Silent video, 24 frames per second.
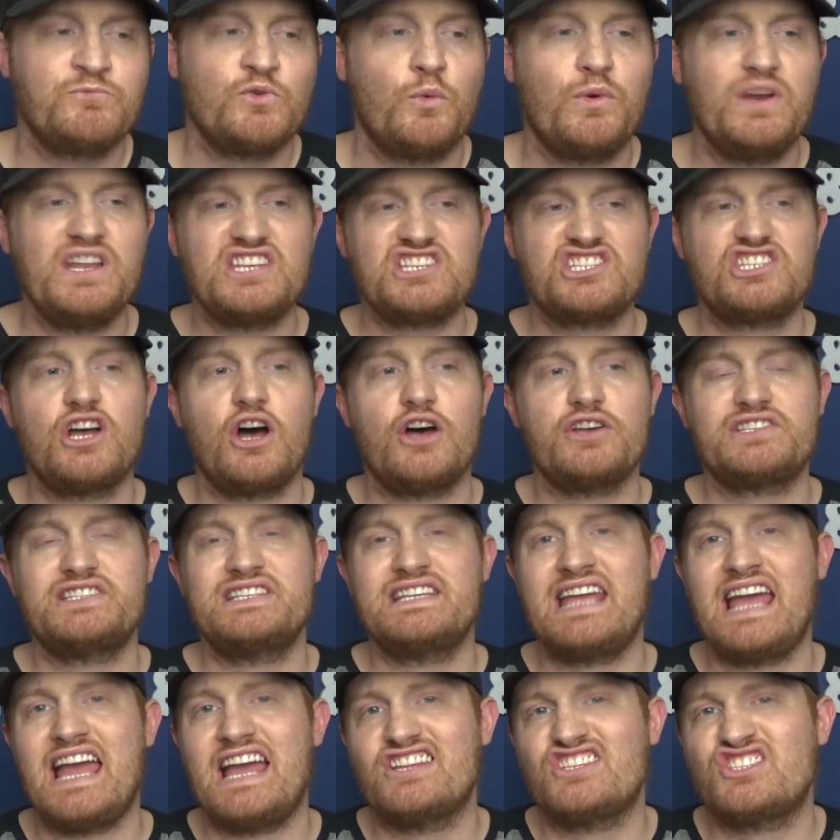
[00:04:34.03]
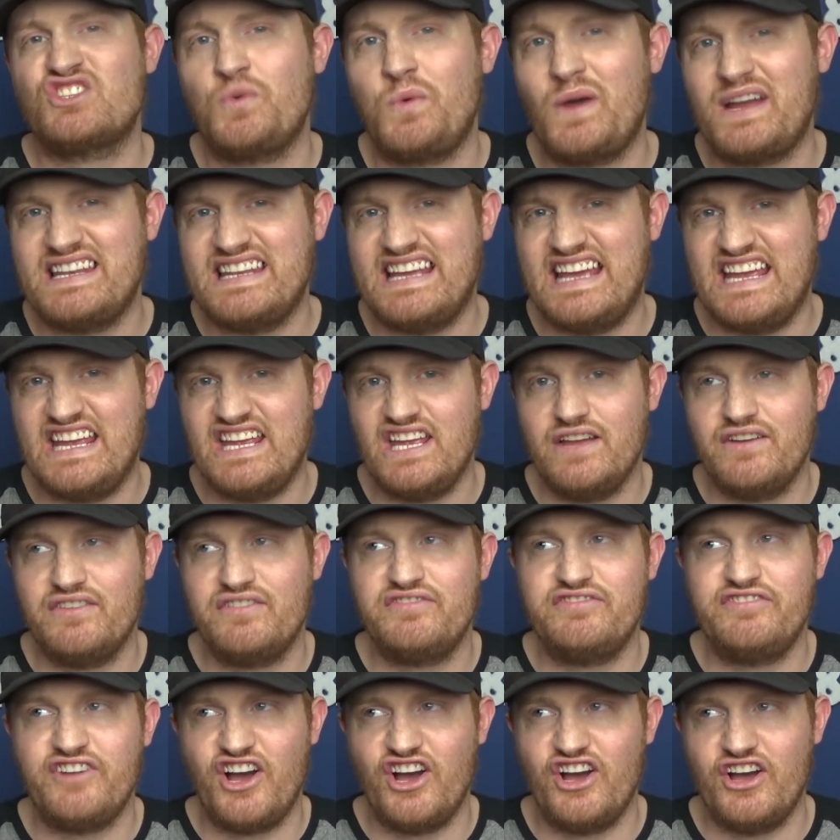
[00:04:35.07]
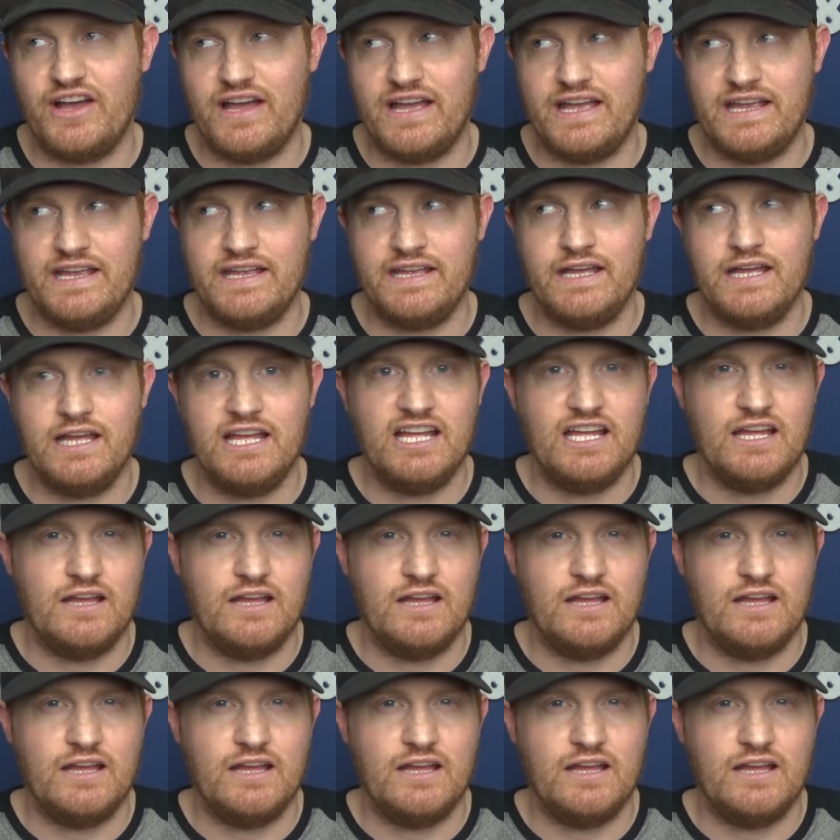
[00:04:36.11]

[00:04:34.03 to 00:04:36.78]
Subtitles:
When it starts to get 20, 30,